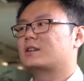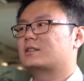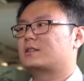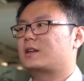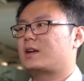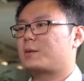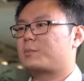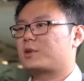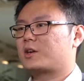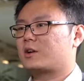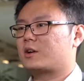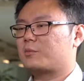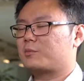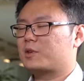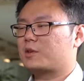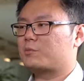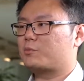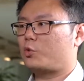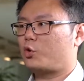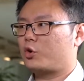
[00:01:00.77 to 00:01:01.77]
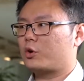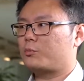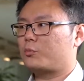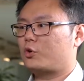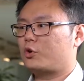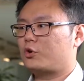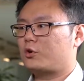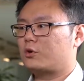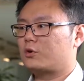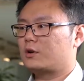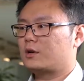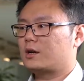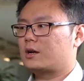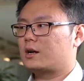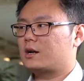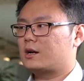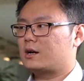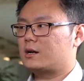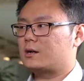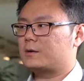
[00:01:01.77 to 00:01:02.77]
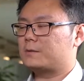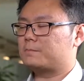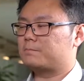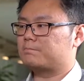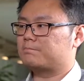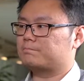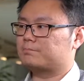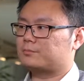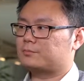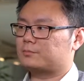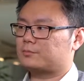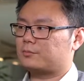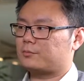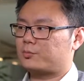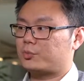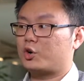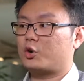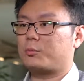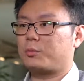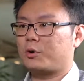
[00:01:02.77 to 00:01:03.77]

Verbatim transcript: They are becoming more and more um, pro